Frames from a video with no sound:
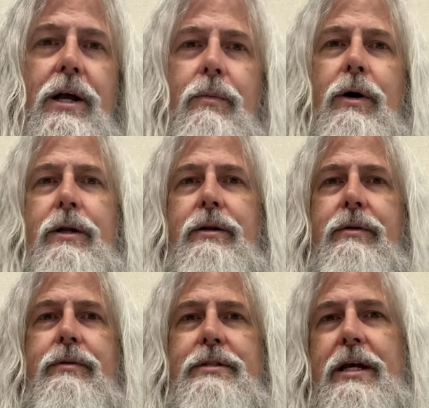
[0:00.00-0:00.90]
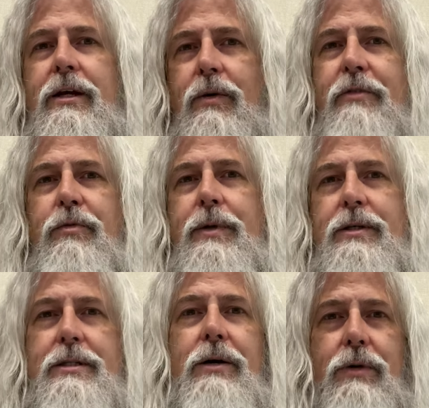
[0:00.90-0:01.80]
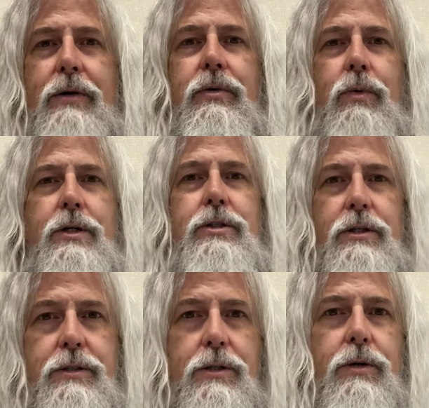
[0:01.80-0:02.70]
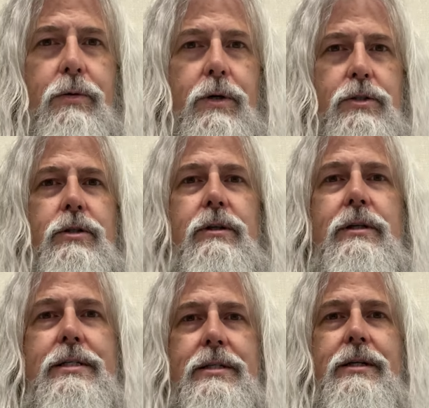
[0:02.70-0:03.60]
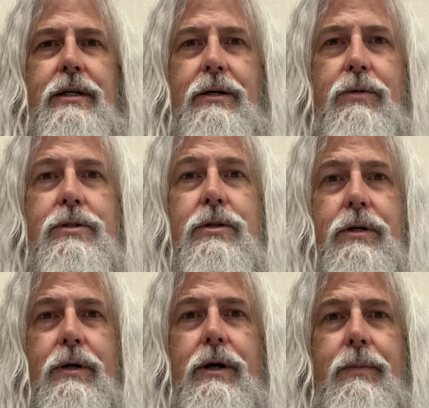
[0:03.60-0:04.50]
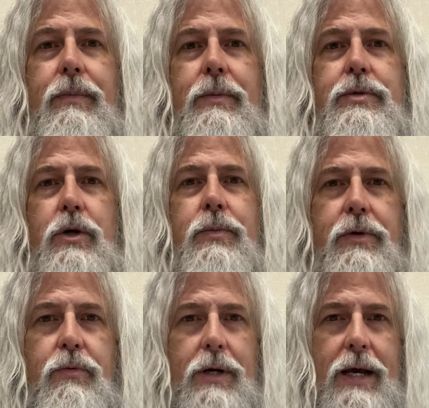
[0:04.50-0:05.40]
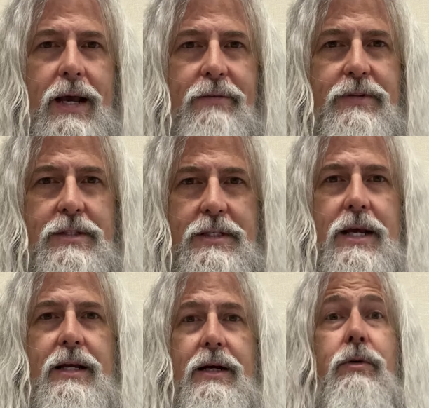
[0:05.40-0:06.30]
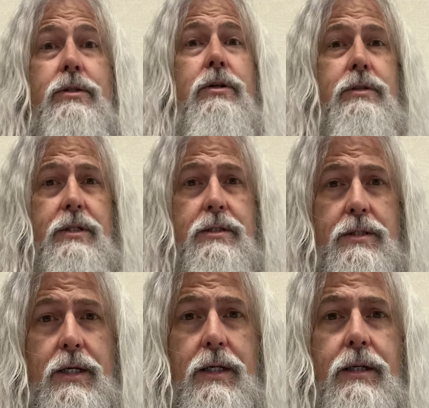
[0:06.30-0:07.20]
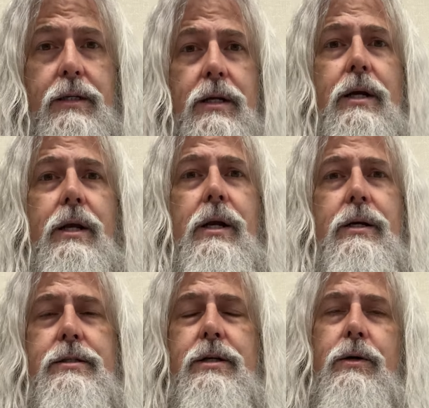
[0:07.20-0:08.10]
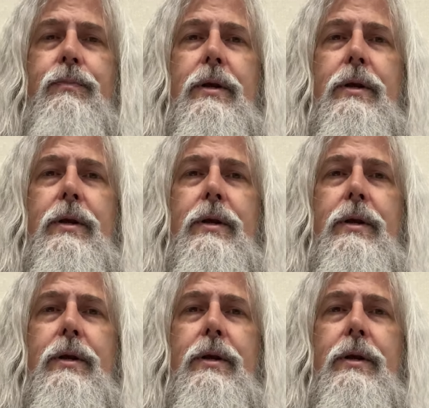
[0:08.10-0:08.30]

but staying away from me is not what I would want you to do. I want you to listen, and I want you to absorb in what I have to say, and I want you to succeed. And so